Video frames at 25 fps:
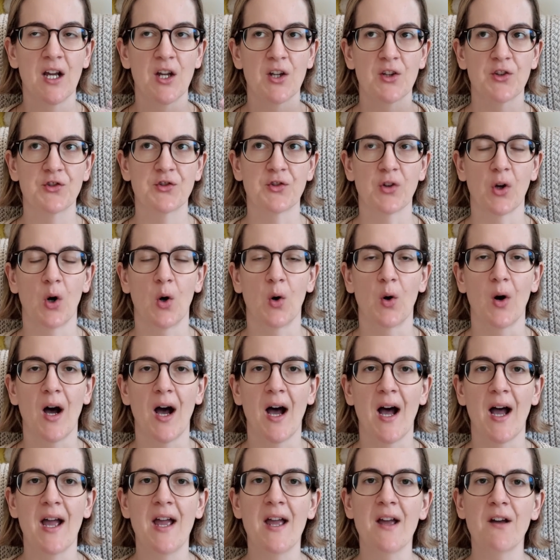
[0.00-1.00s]
So
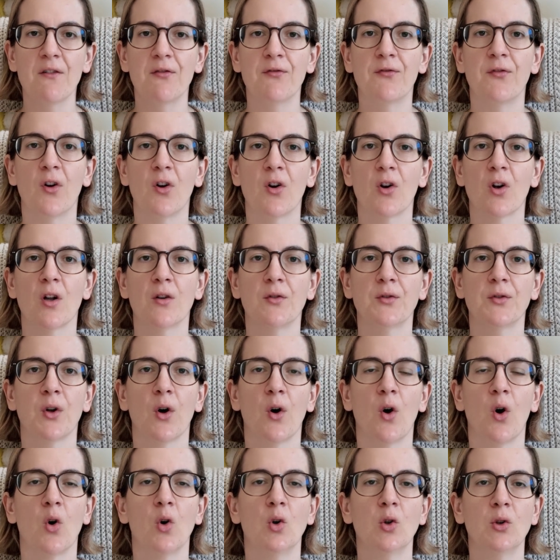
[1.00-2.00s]
I have followed
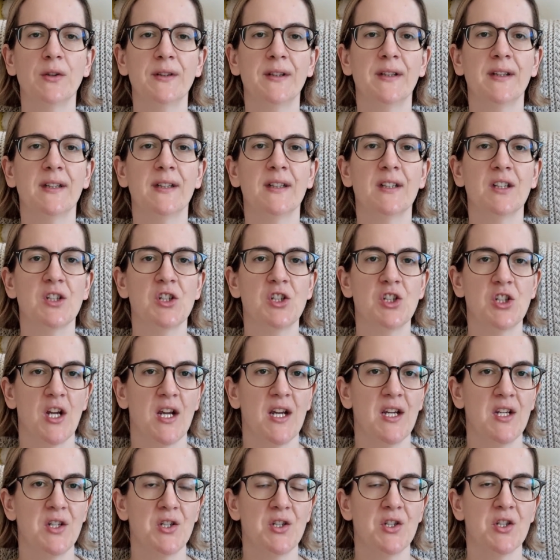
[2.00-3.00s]
all the
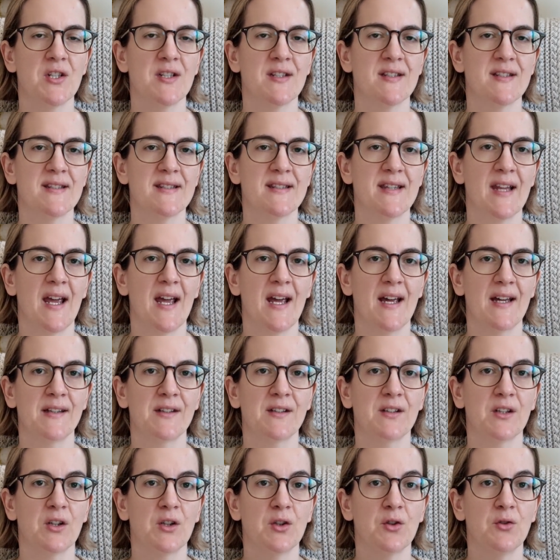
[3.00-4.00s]
changes that